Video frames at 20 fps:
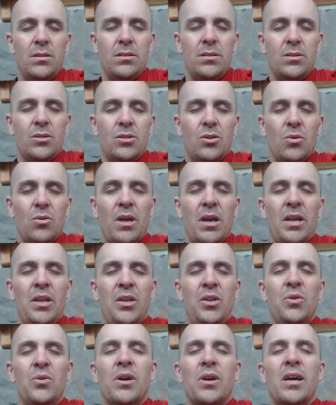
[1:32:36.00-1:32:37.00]
so that
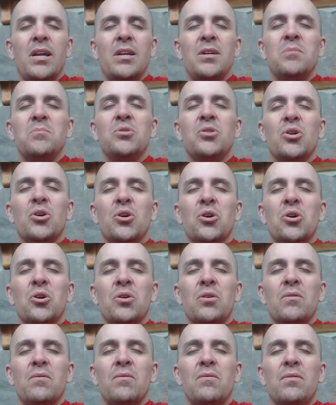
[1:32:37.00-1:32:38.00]
you can
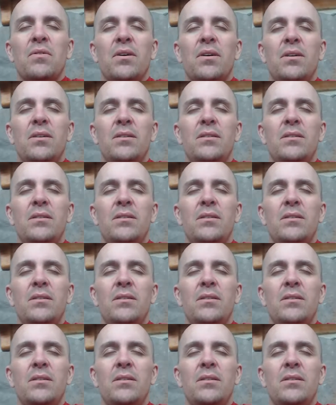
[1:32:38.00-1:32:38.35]
observe